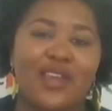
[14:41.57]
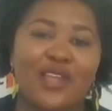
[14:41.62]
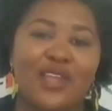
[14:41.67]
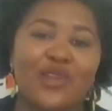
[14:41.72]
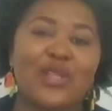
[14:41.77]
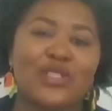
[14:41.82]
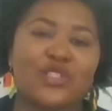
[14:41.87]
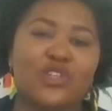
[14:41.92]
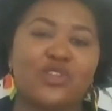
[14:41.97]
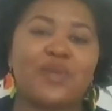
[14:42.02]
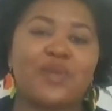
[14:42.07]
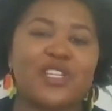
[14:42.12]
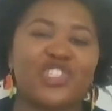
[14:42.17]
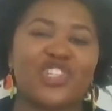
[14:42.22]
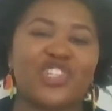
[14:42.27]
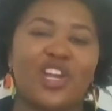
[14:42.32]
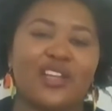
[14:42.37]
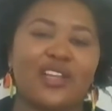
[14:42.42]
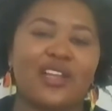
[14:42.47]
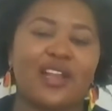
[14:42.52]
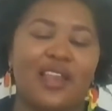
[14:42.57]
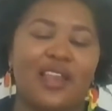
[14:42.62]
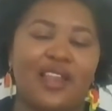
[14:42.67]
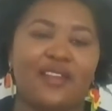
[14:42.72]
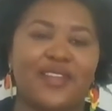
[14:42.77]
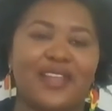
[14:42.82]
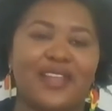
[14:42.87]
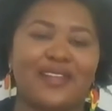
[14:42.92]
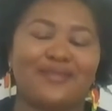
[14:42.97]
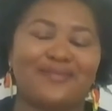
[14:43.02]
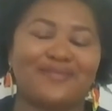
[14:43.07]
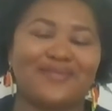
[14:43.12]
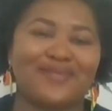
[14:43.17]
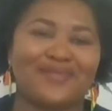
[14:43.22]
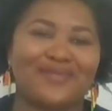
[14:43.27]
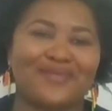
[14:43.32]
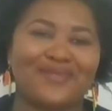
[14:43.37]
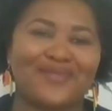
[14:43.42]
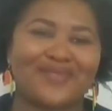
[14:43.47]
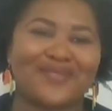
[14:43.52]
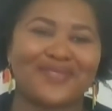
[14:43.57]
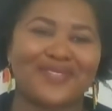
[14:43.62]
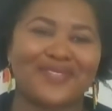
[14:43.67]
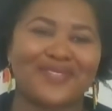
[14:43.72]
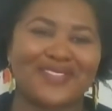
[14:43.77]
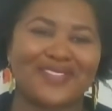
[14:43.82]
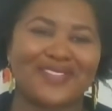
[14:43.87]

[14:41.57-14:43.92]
You know, I took my shot and I love it.